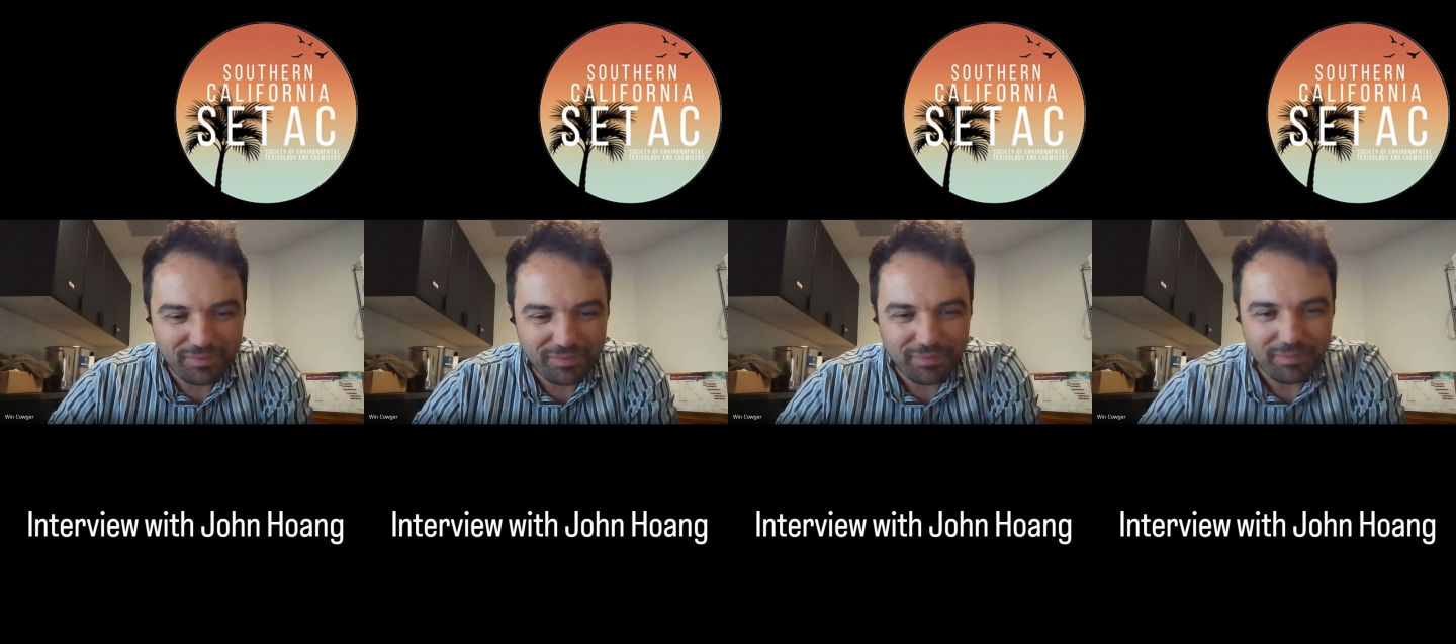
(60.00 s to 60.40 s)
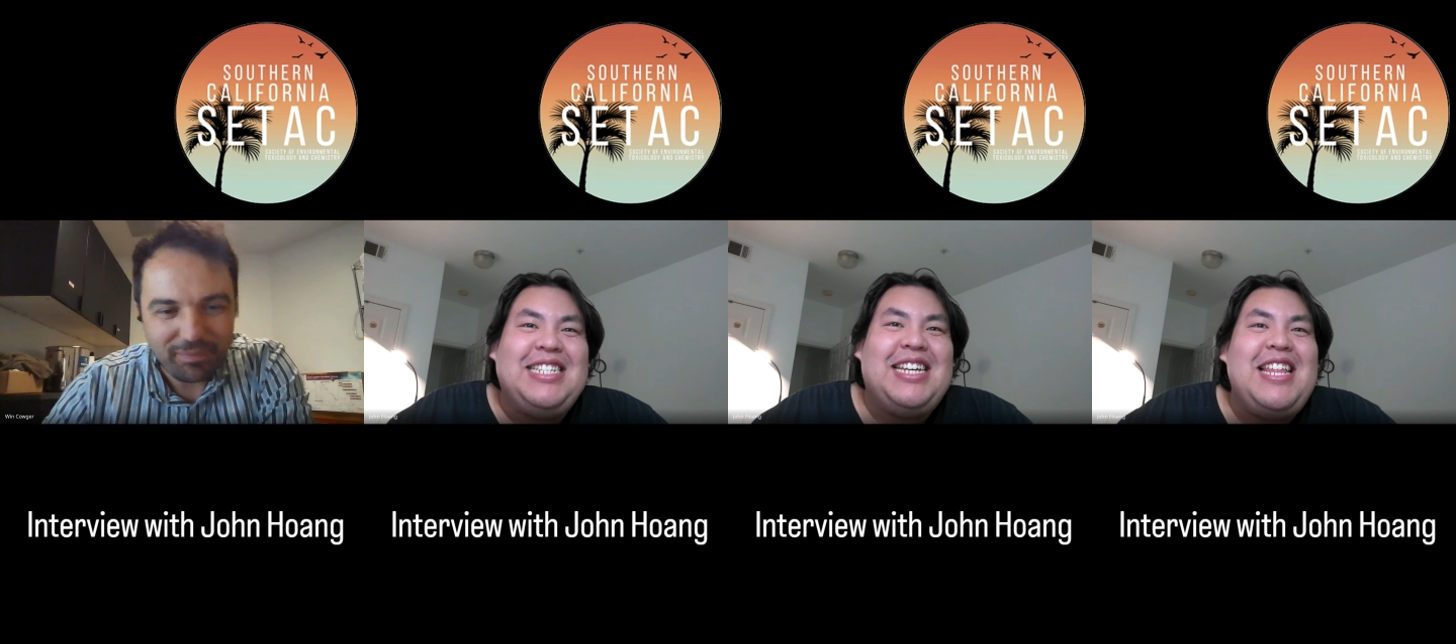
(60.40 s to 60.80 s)

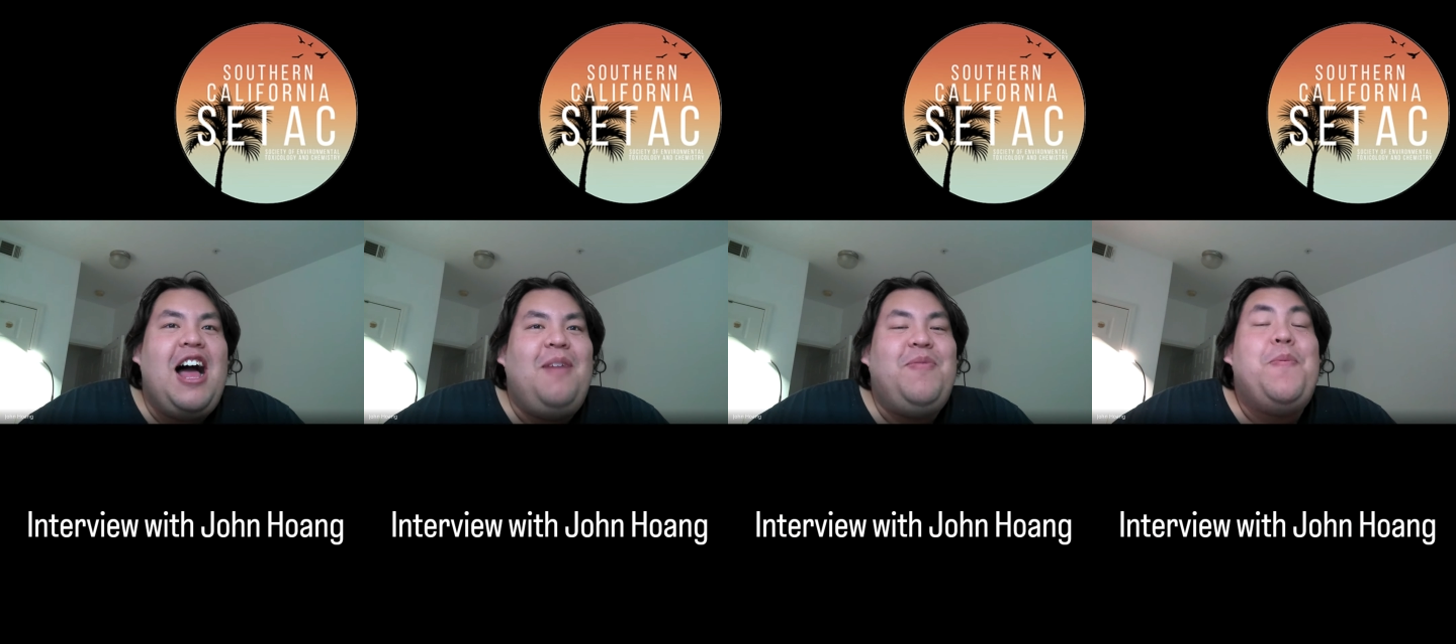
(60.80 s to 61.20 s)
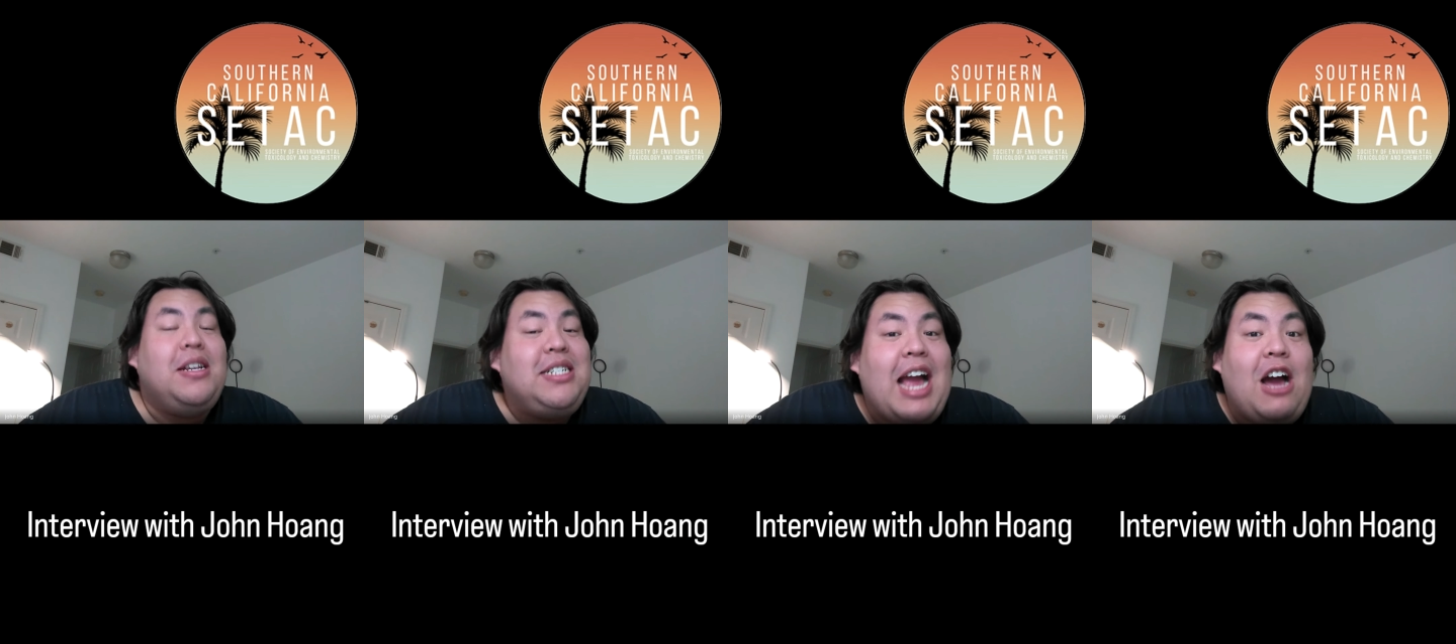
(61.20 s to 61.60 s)
Sounds good. The
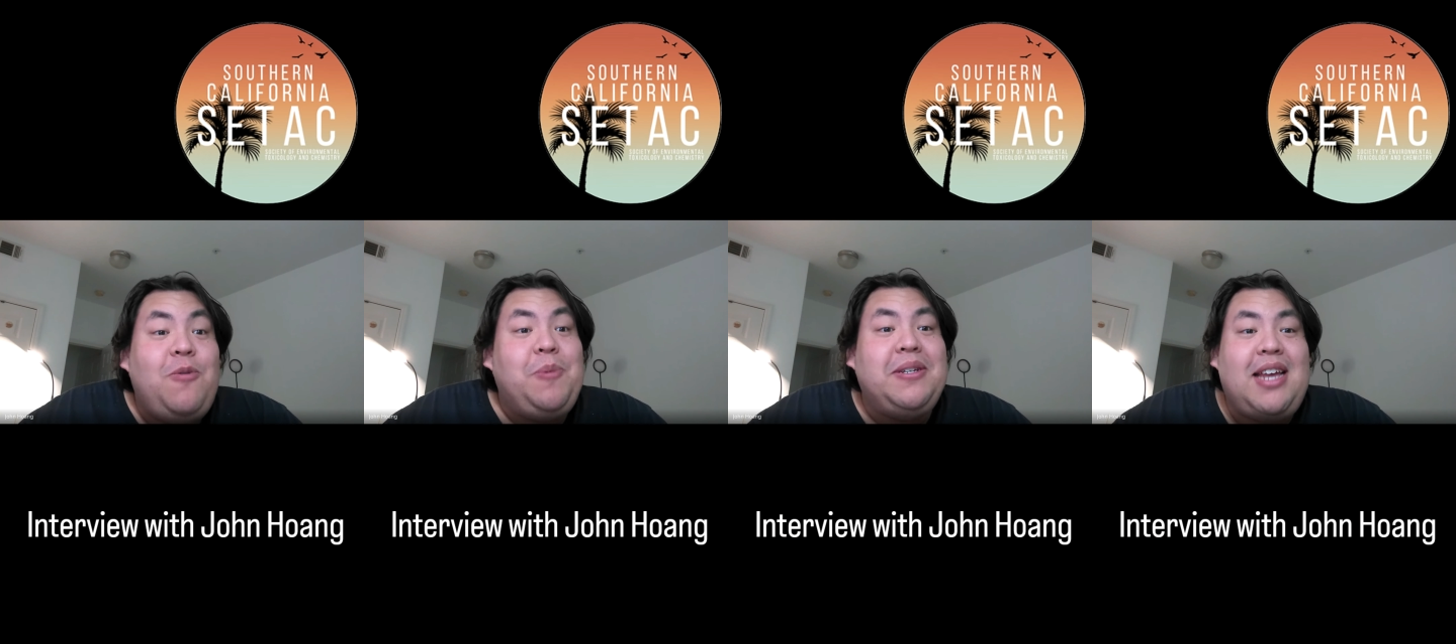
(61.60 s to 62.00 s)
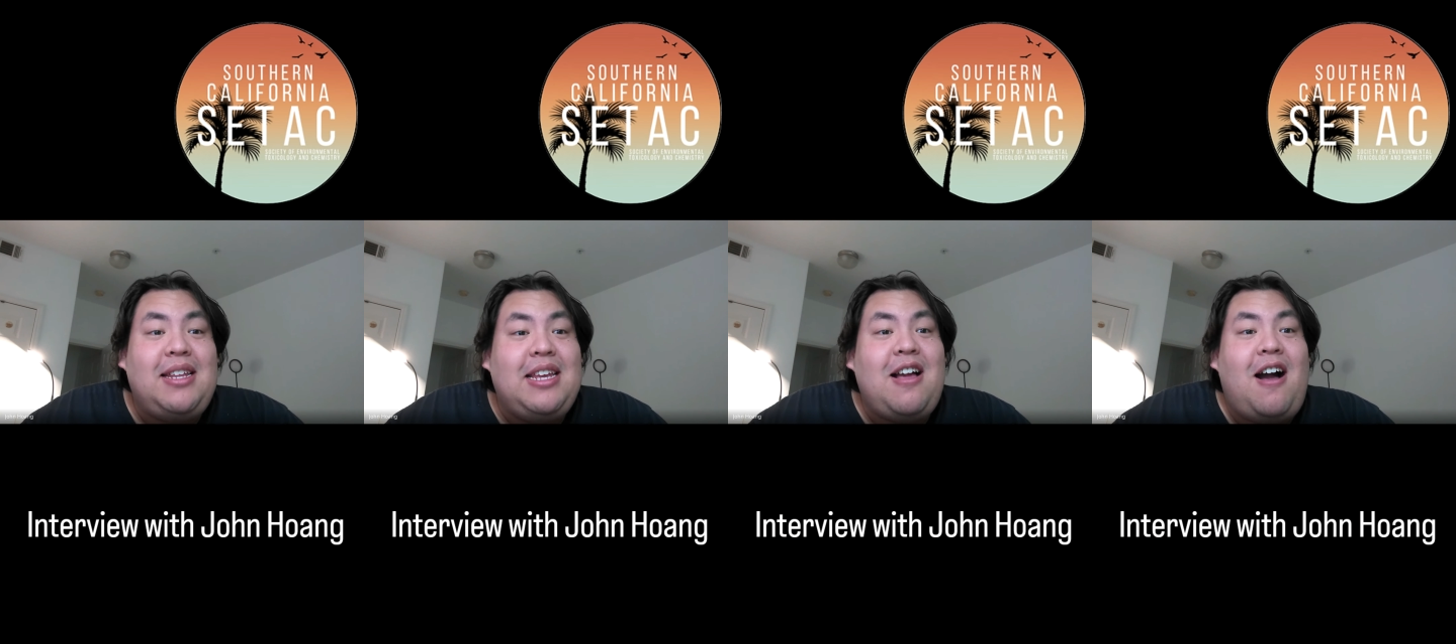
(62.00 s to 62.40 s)
project I'll be presenting